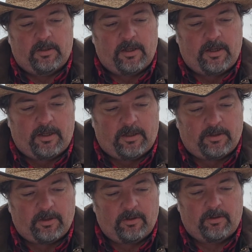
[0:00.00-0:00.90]
hey,
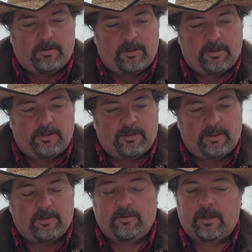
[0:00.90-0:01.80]
so let's
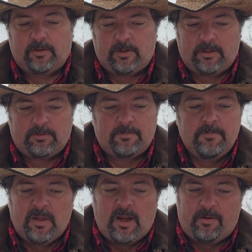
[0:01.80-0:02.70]
see their next statement.
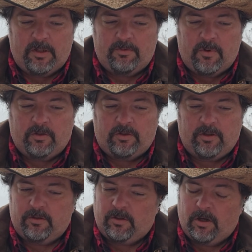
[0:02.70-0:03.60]
I believe most
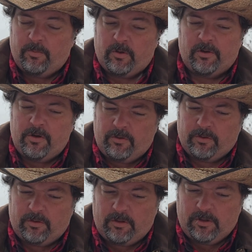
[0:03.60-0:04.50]
children are born
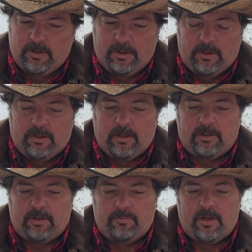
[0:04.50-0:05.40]
neutral
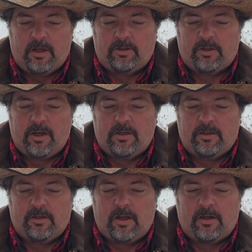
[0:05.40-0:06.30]
and should be
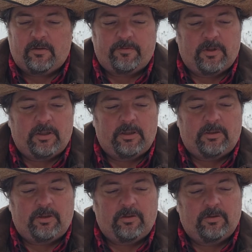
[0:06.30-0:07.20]
educated and how to freely
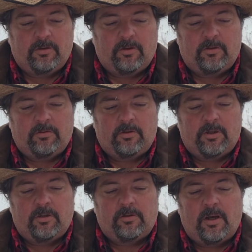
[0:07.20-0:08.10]
choose their own
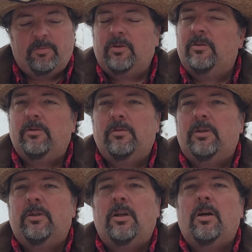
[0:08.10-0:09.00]
gender.
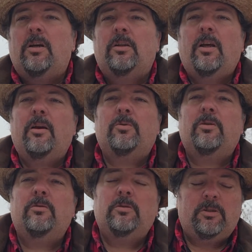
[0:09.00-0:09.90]
Absolutely not.
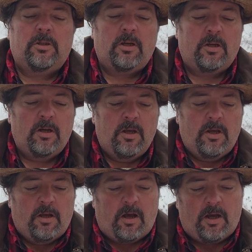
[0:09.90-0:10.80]
Absolutely not.
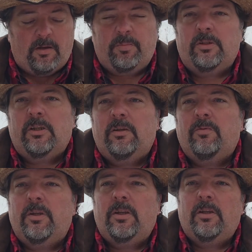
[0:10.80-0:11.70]
I believe
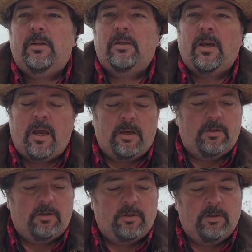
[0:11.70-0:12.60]
we need to
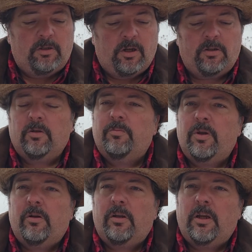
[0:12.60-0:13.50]
end gender
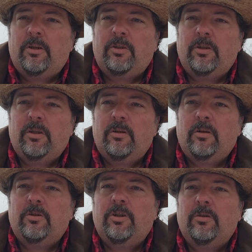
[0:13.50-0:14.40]
mutilation in
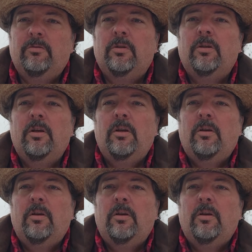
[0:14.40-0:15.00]
our children.